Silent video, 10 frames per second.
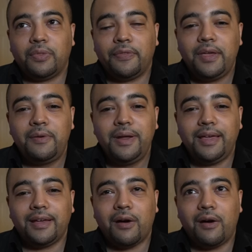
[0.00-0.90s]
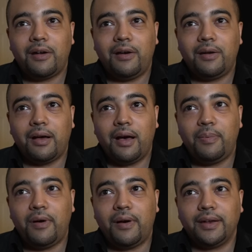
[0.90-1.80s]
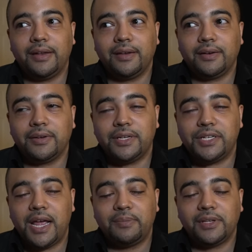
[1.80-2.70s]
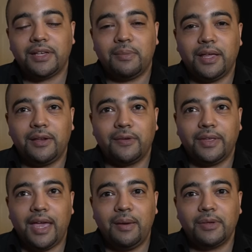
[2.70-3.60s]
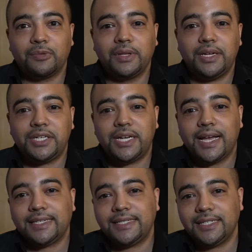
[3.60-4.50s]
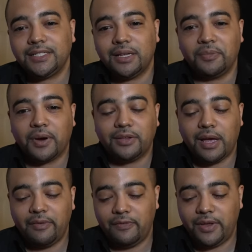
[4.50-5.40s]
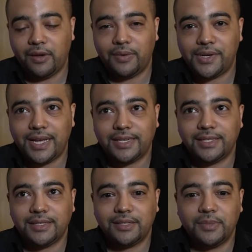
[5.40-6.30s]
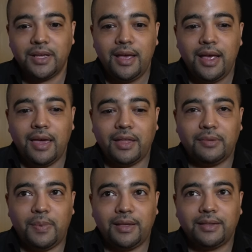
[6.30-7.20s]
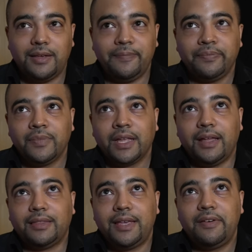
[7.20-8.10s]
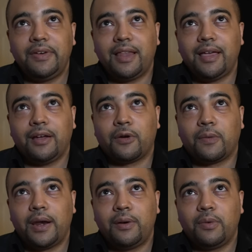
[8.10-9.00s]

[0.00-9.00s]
The thing we get caught up on that jams us up later in the game is really check systems, right? So I have a video on check systems, and that's basically, think of it like a credit